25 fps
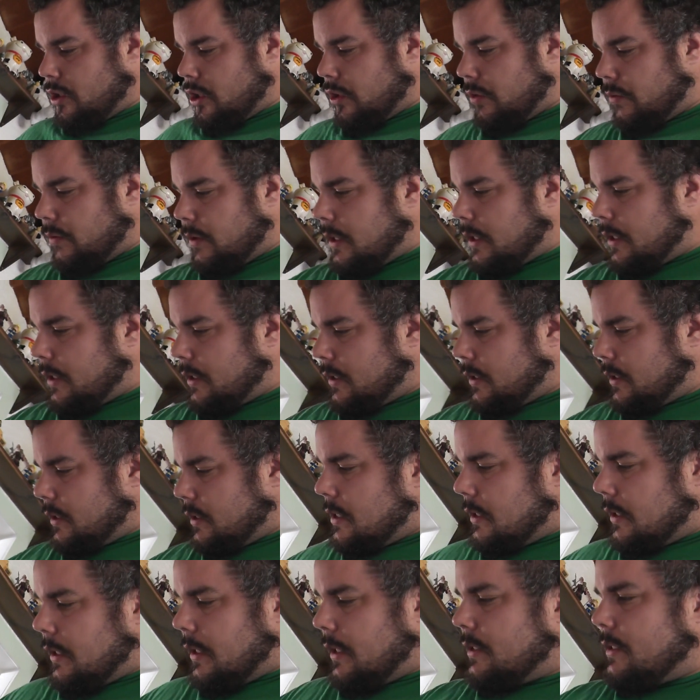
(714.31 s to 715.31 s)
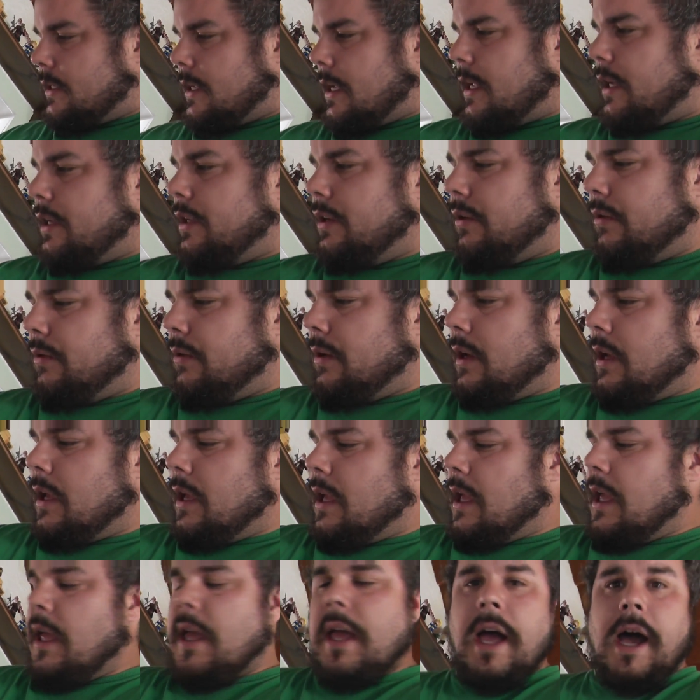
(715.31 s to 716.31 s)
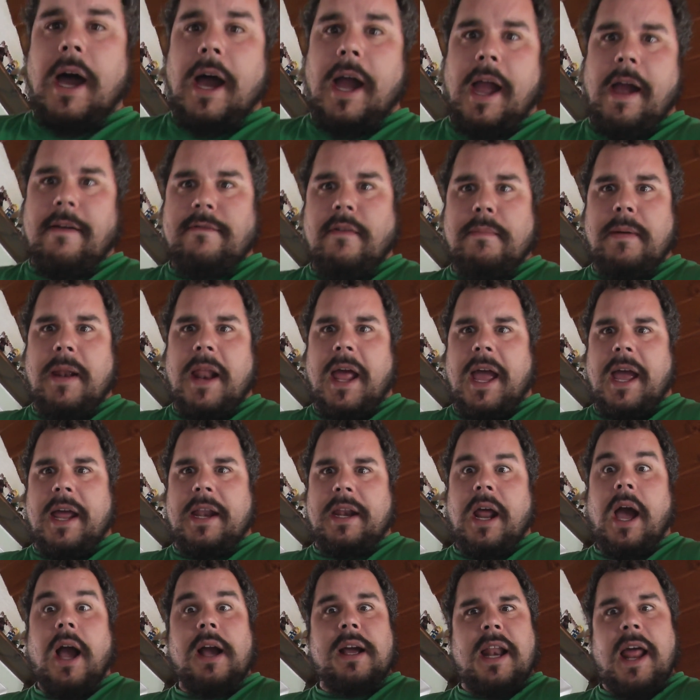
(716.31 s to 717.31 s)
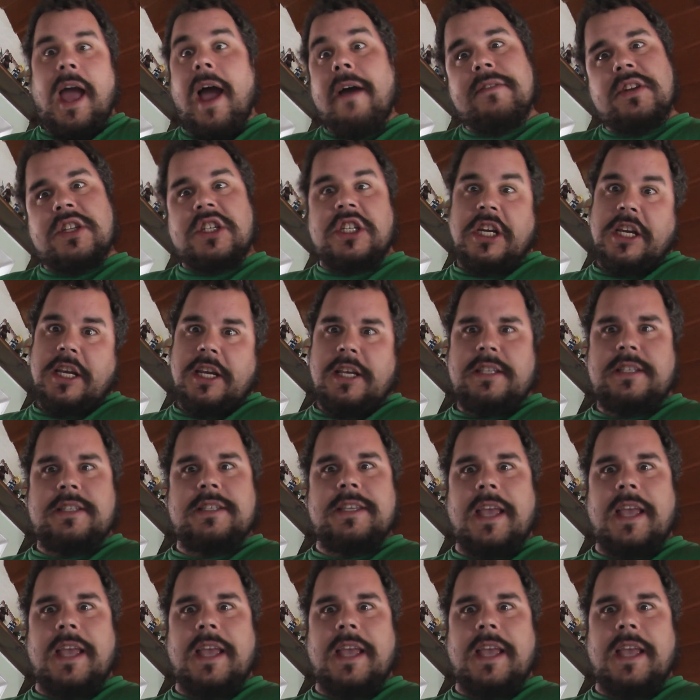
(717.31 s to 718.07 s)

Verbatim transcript: You know what? Yes, I do. I have a plan. I'm gonna have a cheese